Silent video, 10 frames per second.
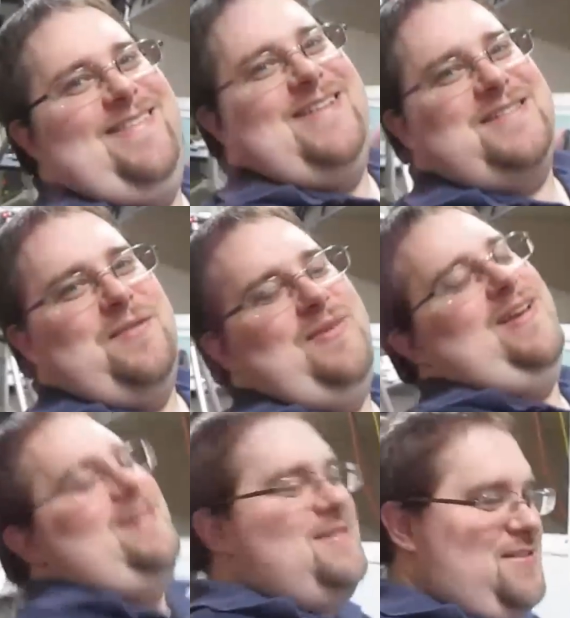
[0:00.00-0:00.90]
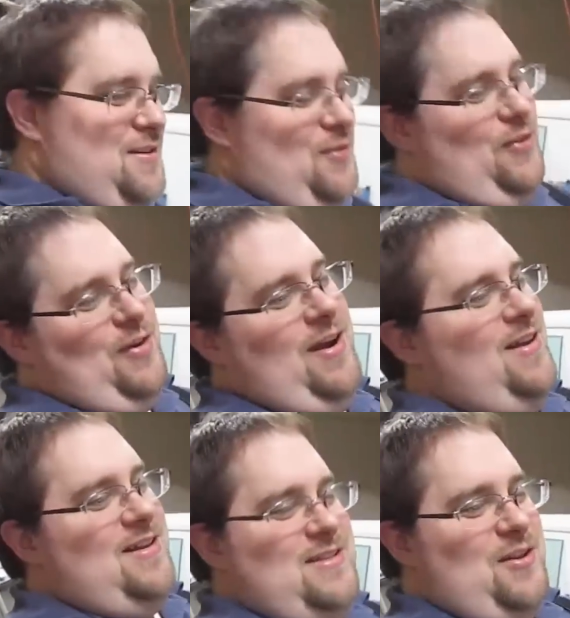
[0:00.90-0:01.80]
that's coming out of the server
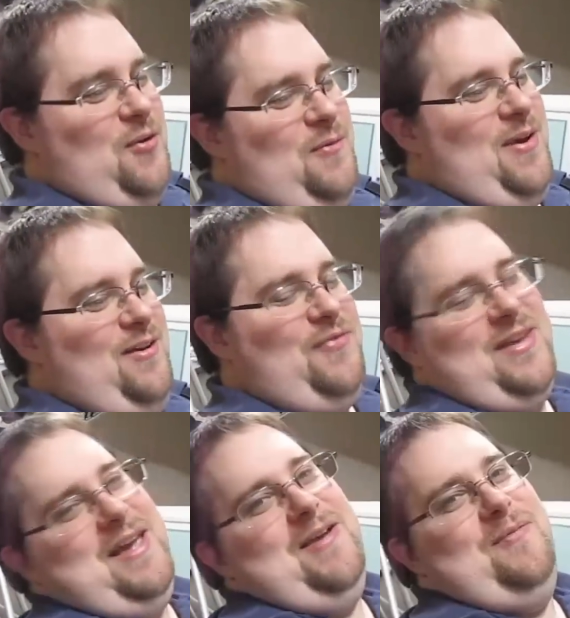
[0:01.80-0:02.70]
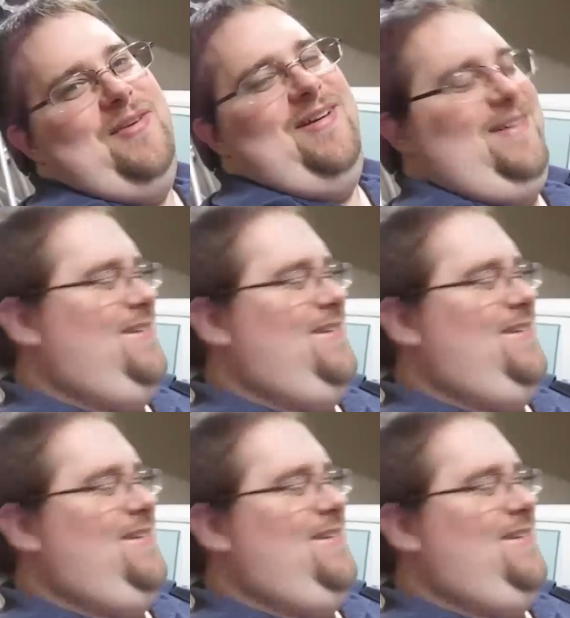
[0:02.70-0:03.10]
that's coming off the camera.